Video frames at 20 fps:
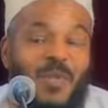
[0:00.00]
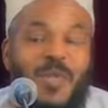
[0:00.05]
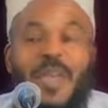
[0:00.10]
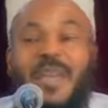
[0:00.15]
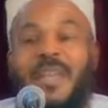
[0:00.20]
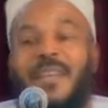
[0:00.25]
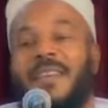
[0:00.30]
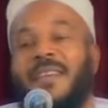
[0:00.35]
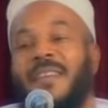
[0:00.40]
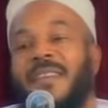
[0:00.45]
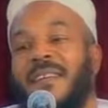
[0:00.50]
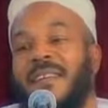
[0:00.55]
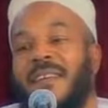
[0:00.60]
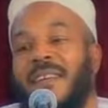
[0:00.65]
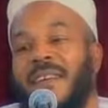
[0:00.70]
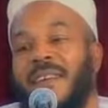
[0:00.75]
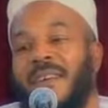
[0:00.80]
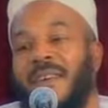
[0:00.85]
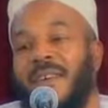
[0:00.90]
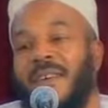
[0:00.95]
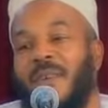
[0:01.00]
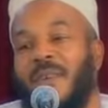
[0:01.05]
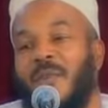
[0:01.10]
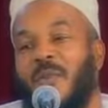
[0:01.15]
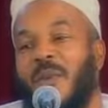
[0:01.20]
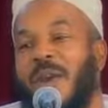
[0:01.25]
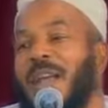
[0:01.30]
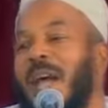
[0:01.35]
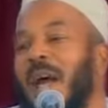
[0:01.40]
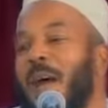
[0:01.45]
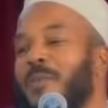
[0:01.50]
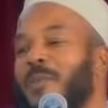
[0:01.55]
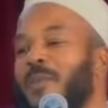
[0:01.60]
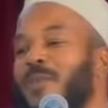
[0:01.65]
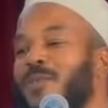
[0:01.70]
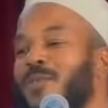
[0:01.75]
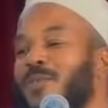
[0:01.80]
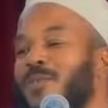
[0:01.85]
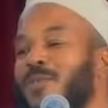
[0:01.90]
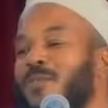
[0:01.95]
So then, what
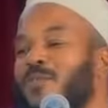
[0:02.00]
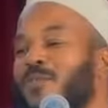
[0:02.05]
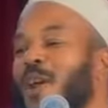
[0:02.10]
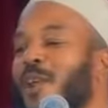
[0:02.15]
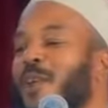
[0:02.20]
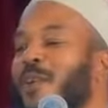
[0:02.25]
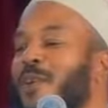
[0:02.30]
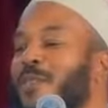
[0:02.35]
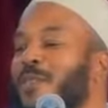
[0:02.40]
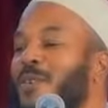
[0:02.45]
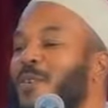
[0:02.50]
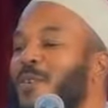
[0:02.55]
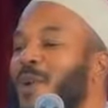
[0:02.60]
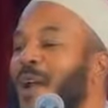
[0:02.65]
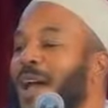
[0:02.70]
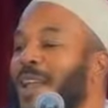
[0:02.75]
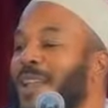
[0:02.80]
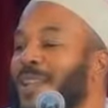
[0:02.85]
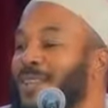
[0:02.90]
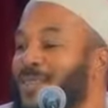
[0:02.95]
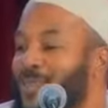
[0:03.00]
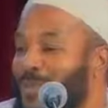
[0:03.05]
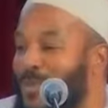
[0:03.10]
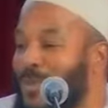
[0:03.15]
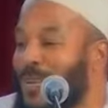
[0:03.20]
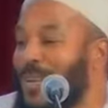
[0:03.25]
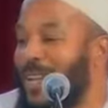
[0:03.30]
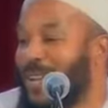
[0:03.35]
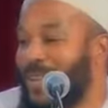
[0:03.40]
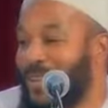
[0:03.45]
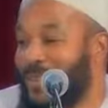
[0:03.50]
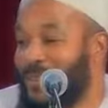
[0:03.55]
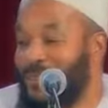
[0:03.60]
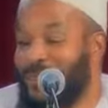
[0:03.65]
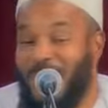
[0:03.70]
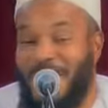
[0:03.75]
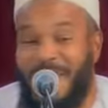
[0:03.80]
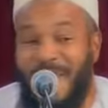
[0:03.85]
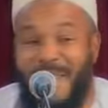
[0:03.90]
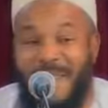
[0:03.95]
happens to following the Quran and the Sunnah?
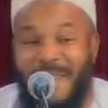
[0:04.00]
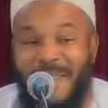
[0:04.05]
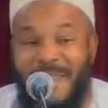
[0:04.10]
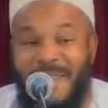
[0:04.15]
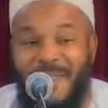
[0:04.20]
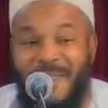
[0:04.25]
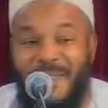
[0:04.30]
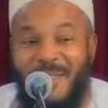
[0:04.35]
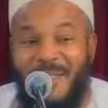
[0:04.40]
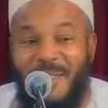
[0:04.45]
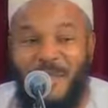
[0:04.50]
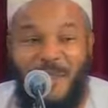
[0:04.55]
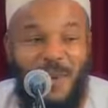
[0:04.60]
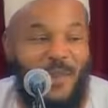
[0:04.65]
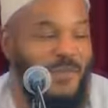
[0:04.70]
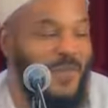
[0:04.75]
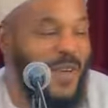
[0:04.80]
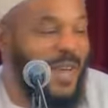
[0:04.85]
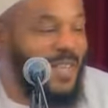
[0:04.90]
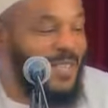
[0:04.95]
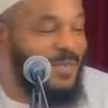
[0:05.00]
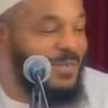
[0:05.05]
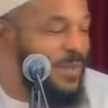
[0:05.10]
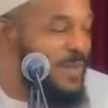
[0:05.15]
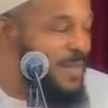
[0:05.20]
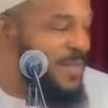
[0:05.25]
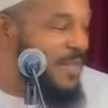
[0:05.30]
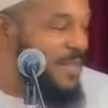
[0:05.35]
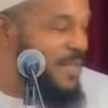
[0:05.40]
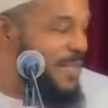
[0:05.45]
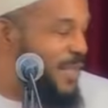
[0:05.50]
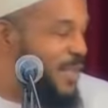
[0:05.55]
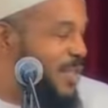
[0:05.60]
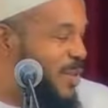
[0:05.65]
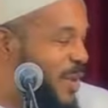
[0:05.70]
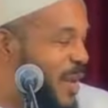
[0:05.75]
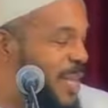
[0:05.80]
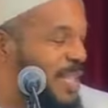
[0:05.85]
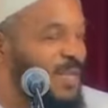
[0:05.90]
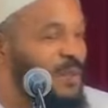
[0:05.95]
So we're faced with this
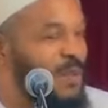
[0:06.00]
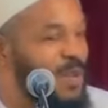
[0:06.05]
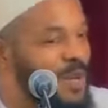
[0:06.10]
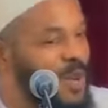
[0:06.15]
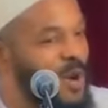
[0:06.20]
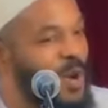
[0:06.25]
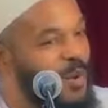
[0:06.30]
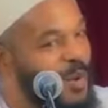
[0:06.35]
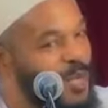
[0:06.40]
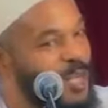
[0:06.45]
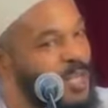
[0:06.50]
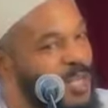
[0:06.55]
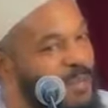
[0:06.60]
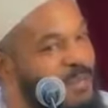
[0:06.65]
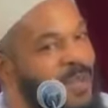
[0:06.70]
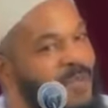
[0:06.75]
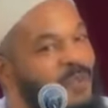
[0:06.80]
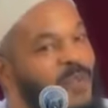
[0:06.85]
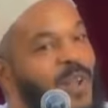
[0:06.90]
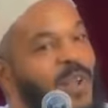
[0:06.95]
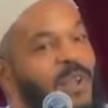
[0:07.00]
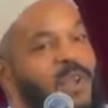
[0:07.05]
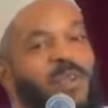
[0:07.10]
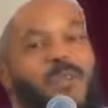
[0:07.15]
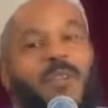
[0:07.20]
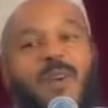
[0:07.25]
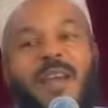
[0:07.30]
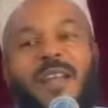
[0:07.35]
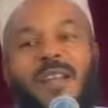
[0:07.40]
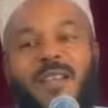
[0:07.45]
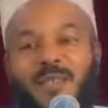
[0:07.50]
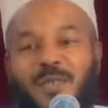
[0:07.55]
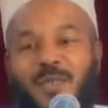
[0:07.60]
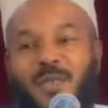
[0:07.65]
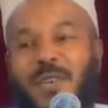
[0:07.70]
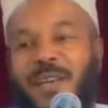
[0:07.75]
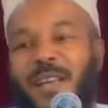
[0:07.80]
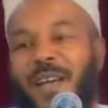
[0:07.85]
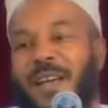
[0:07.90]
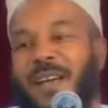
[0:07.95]
situation. We know we should be following Quran
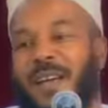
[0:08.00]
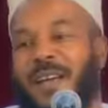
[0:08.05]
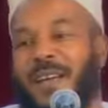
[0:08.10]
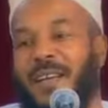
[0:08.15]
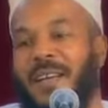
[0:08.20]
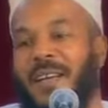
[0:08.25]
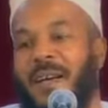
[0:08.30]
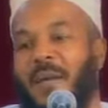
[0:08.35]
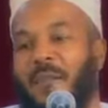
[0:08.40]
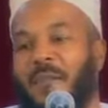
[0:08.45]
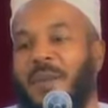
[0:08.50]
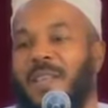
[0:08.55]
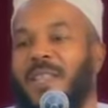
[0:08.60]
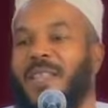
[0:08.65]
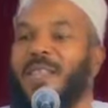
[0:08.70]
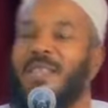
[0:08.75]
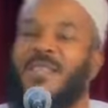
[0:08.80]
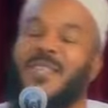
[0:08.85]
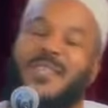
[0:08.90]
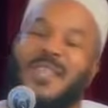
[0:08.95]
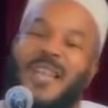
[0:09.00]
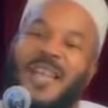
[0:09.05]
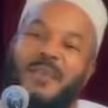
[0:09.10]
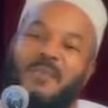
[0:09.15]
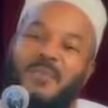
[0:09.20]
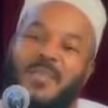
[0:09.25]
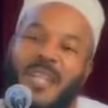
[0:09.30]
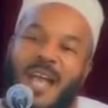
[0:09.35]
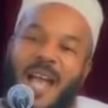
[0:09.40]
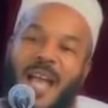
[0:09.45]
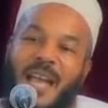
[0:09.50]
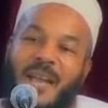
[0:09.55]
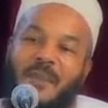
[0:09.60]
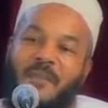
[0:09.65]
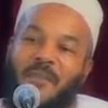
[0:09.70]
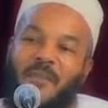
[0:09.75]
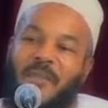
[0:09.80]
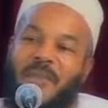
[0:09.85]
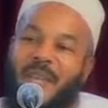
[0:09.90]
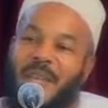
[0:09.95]
and Sunnah, but at the same
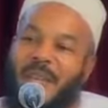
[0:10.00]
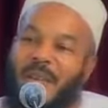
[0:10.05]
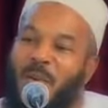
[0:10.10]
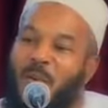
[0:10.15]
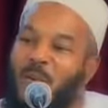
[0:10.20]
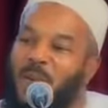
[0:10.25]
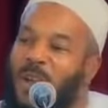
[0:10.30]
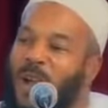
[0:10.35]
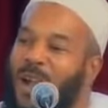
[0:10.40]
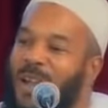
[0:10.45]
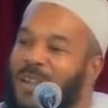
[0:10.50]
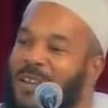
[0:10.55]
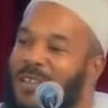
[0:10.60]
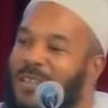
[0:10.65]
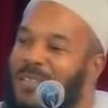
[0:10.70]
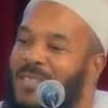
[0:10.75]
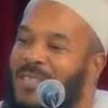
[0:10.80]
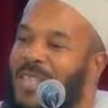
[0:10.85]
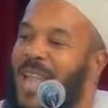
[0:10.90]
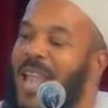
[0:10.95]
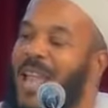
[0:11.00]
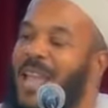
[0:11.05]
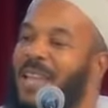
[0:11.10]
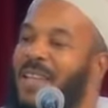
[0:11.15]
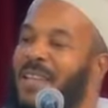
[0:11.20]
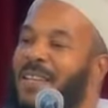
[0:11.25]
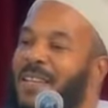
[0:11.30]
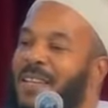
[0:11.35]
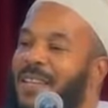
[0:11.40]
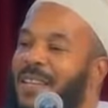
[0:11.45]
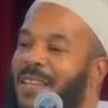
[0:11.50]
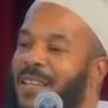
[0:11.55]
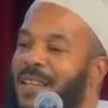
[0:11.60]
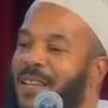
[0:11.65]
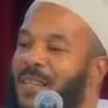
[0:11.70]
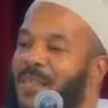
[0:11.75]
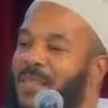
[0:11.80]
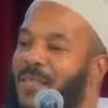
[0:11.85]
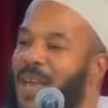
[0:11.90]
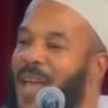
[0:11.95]
time, we understand
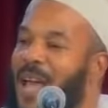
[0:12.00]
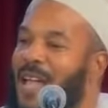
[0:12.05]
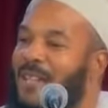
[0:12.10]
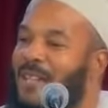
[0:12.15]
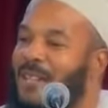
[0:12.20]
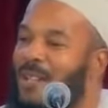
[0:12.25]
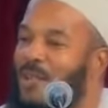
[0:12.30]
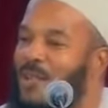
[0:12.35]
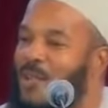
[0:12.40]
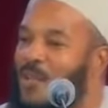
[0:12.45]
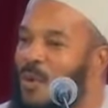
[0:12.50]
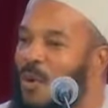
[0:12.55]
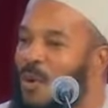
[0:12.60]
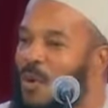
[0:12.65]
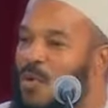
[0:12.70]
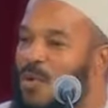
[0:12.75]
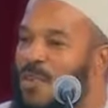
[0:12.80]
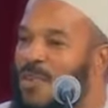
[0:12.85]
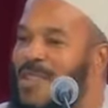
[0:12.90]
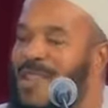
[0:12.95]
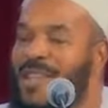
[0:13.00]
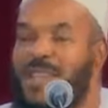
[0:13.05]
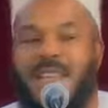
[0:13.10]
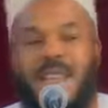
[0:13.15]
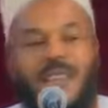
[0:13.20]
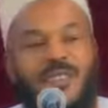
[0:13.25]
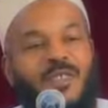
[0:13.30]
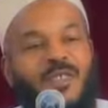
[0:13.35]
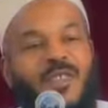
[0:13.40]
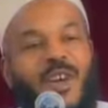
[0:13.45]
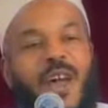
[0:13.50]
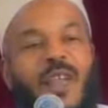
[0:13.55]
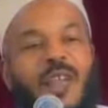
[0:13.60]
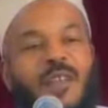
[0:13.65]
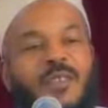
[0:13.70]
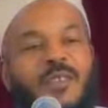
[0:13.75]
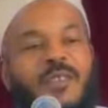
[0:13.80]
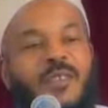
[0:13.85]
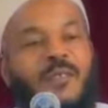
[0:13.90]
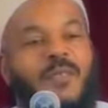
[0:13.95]
that those leading
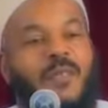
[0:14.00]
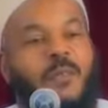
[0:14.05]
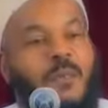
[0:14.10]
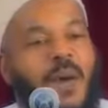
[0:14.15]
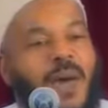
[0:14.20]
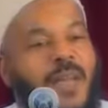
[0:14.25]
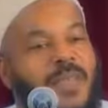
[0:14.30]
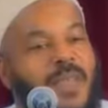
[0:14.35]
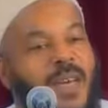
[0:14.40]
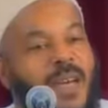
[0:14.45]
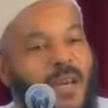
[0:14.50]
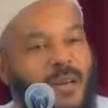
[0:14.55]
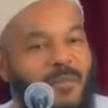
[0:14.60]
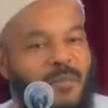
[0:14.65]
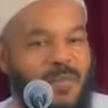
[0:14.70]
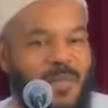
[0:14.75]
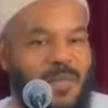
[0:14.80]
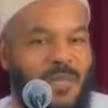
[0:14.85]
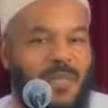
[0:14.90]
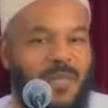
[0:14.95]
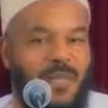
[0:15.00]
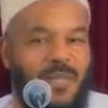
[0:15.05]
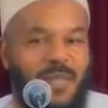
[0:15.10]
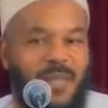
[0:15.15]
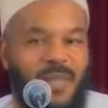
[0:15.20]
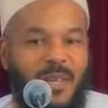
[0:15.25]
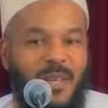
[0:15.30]
scholars of the madhabs,